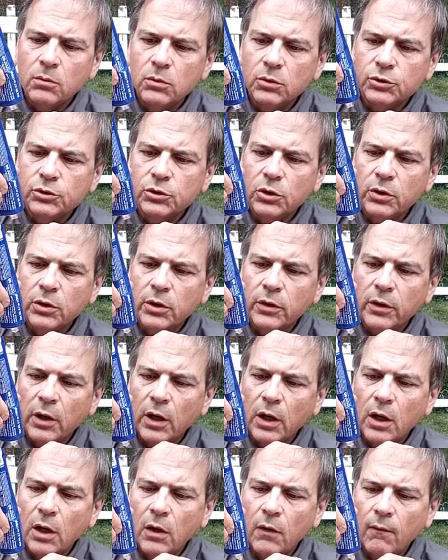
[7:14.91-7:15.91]
We'll show you
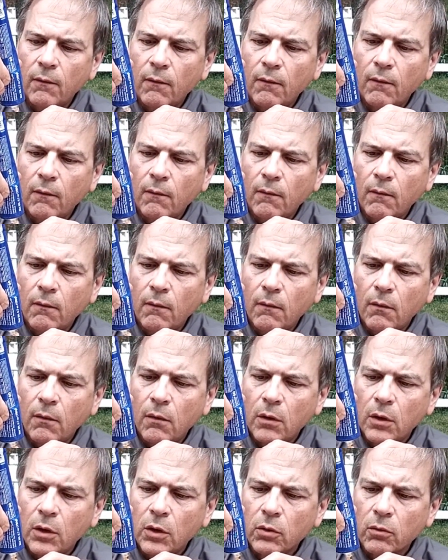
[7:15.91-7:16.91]
the
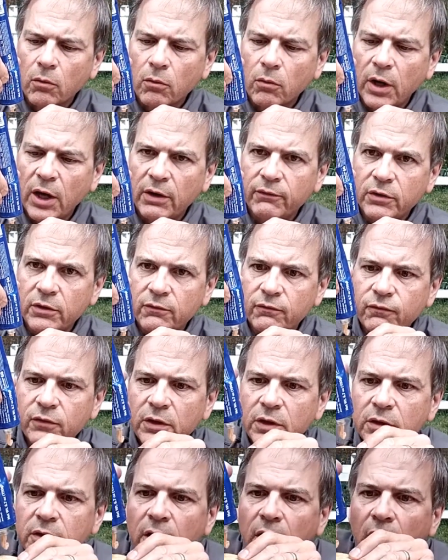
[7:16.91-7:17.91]
gravity
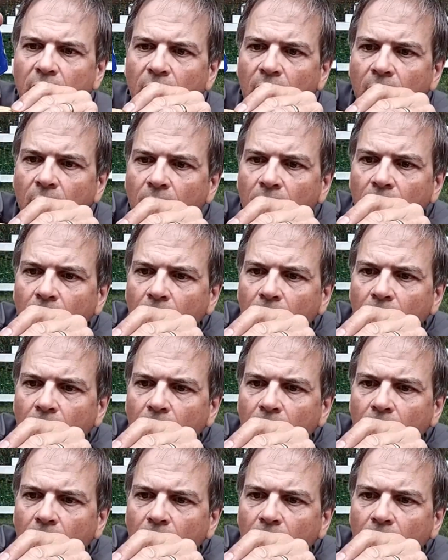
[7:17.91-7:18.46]
feed there.